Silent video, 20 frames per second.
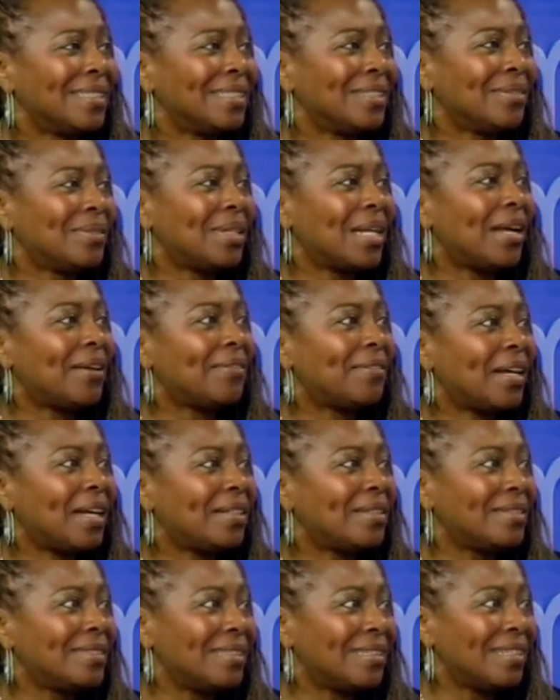when I
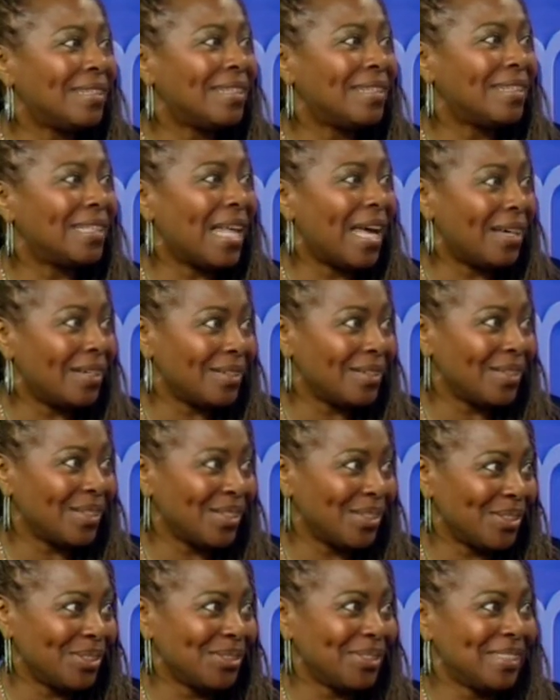found out
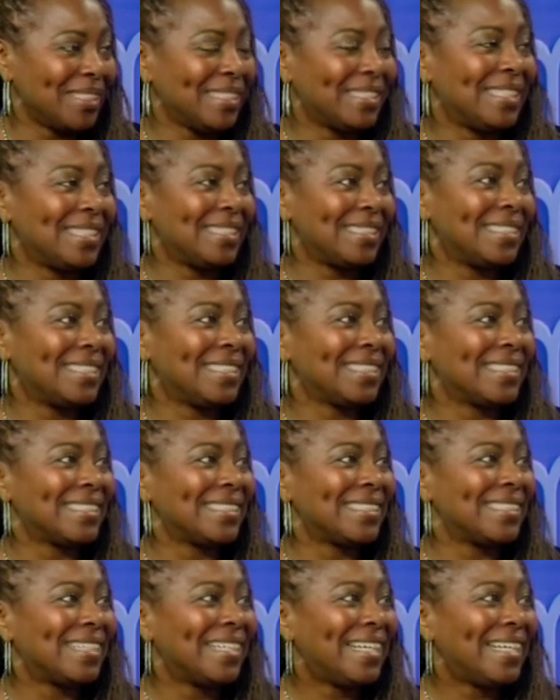those statistics.